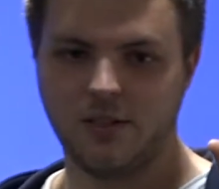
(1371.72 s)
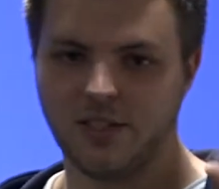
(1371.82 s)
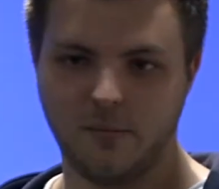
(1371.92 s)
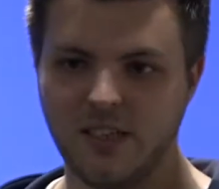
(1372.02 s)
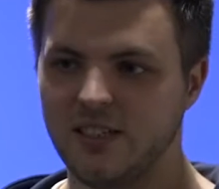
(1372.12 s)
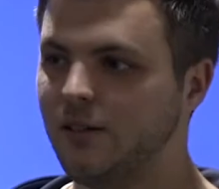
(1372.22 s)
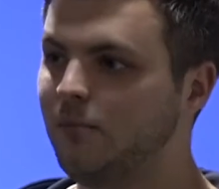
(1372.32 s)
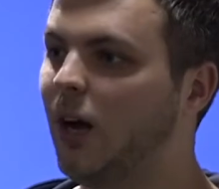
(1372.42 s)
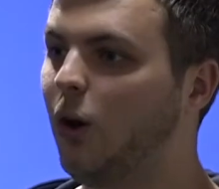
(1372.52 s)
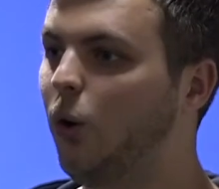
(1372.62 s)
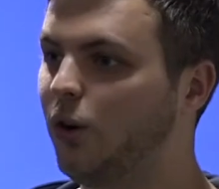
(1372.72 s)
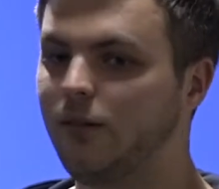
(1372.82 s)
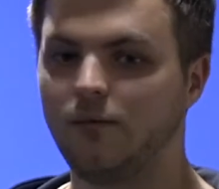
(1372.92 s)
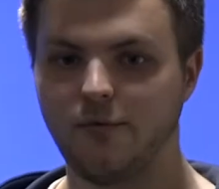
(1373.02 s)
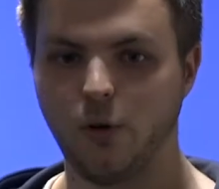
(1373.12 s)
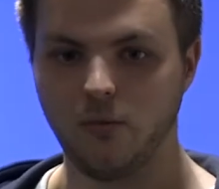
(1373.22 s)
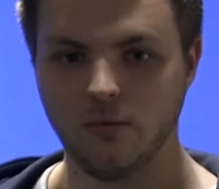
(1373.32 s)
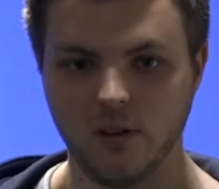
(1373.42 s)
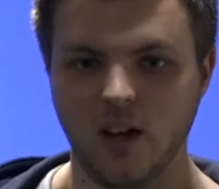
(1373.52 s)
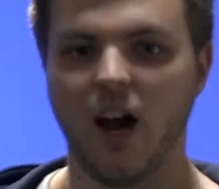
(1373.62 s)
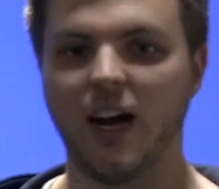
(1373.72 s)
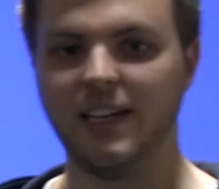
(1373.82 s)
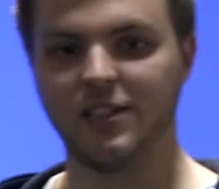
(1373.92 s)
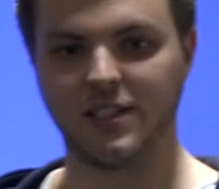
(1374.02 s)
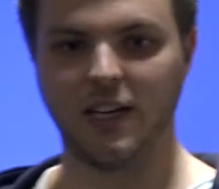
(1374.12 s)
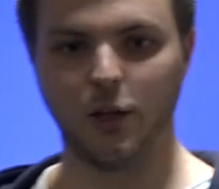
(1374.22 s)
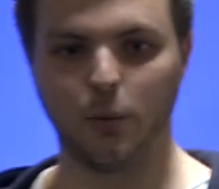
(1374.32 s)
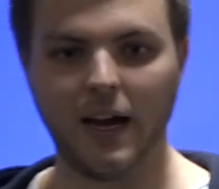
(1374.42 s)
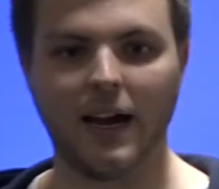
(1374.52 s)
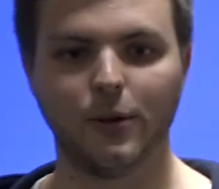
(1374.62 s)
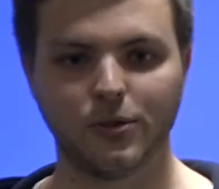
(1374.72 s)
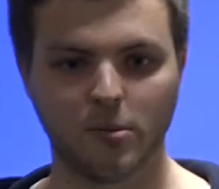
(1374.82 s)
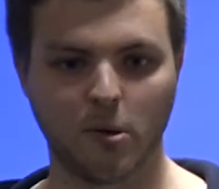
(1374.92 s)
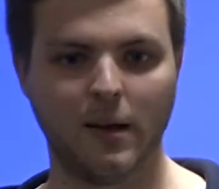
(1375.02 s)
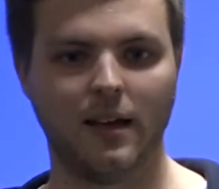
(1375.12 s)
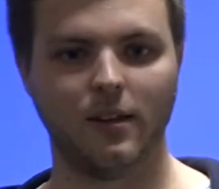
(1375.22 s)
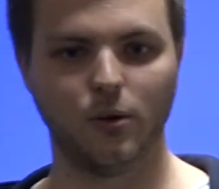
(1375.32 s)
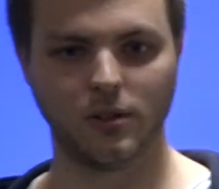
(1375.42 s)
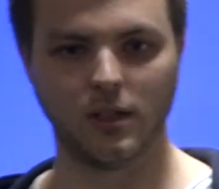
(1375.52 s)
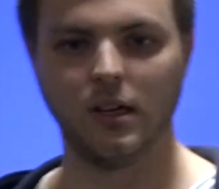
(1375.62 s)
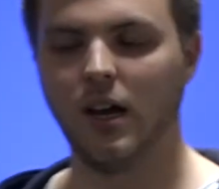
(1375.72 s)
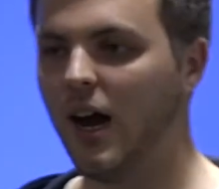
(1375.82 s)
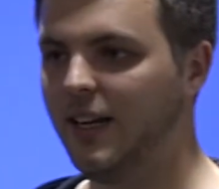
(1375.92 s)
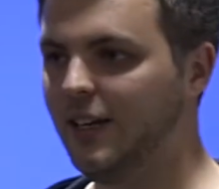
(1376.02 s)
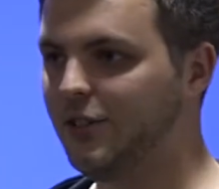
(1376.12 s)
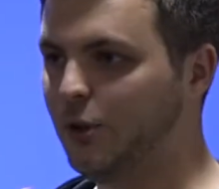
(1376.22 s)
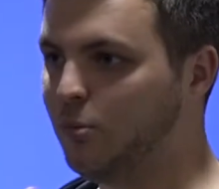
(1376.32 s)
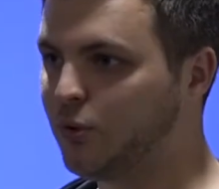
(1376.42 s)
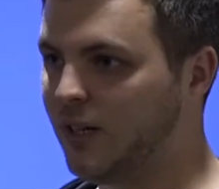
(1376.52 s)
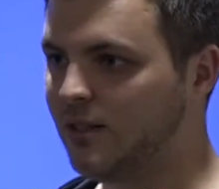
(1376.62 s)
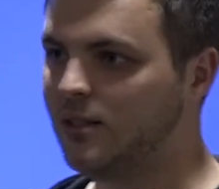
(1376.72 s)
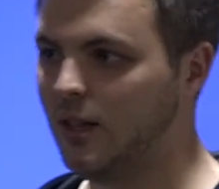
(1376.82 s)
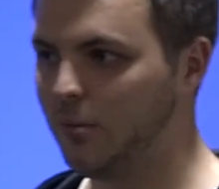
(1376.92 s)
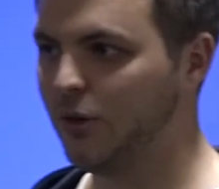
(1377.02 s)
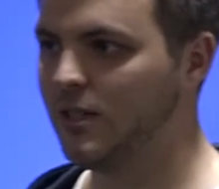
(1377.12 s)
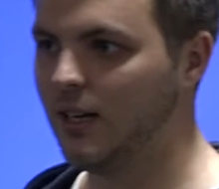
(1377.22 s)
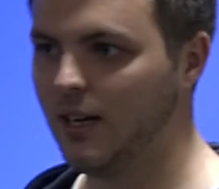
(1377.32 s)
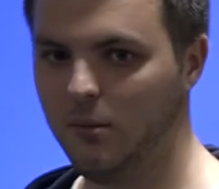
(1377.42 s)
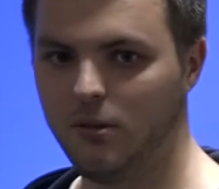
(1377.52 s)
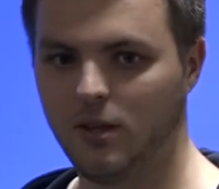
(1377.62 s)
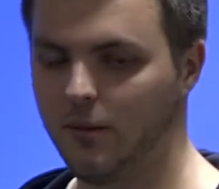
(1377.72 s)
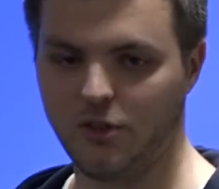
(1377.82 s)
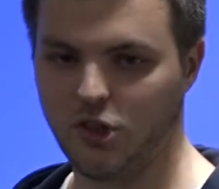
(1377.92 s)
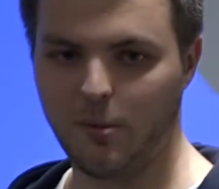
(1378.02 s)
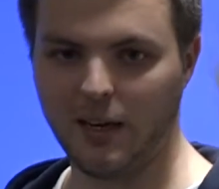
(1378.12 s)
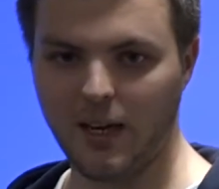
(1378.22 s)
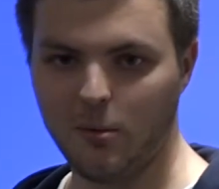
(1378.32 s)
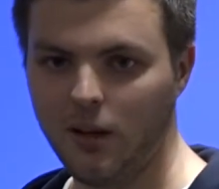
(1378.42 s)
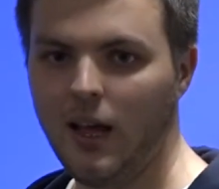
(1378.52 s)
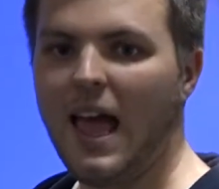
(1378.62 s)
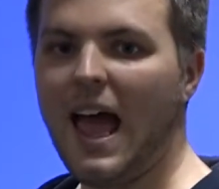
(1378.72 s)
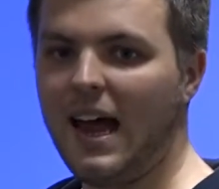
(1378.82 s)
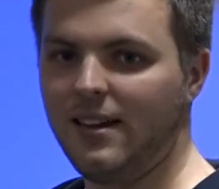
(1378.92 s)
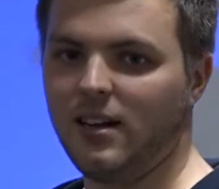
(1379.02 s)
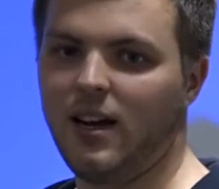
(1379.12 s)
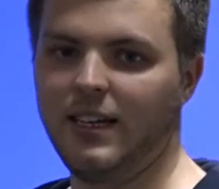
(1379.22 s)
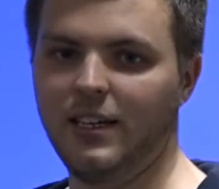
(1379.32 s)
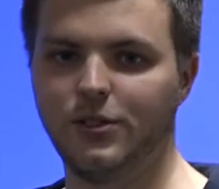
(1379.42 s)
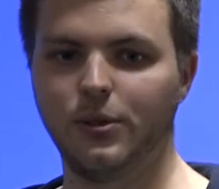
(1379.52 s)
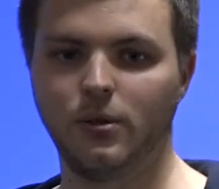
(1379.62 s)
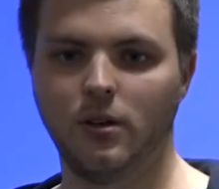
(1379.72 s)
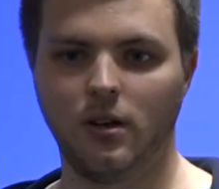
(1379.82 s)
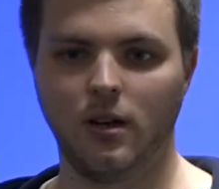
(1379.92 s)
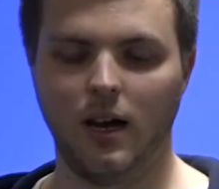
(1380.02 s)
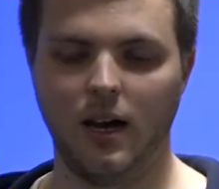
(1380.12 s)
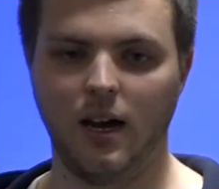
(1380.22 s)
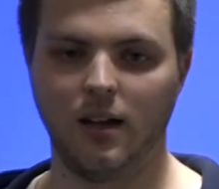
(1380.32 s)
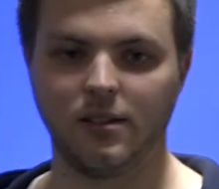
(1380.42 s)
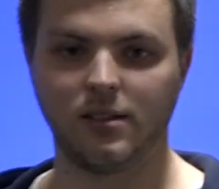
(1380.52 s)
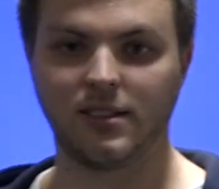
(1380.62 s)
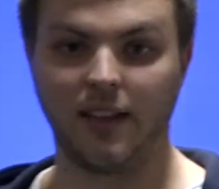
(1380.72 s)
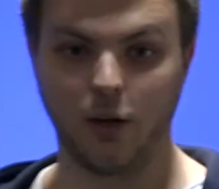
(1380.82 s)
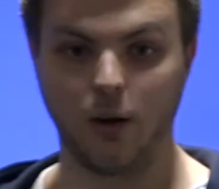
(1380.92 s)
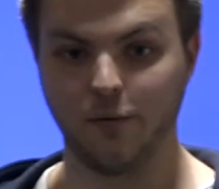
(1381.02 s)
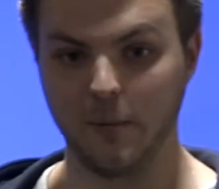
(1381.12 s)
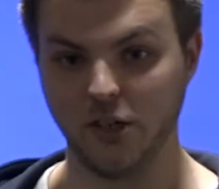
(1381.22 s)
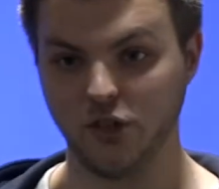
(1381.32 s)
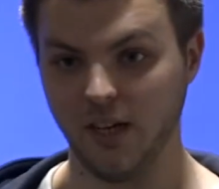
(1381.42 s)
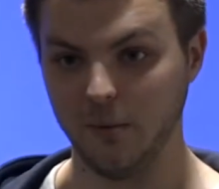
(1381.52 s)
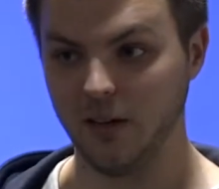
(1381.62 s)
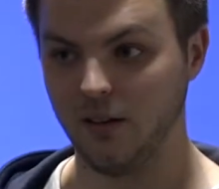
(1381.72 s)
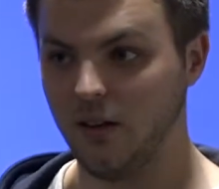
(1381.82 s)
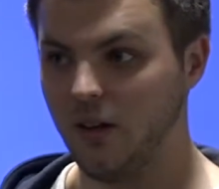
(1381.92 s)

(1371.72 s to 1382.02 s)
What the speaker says: submitted my order form. I need to tell the warehouse to prepare the order. I need to print the printing label, the shipping label, and I need to send the confirmation email.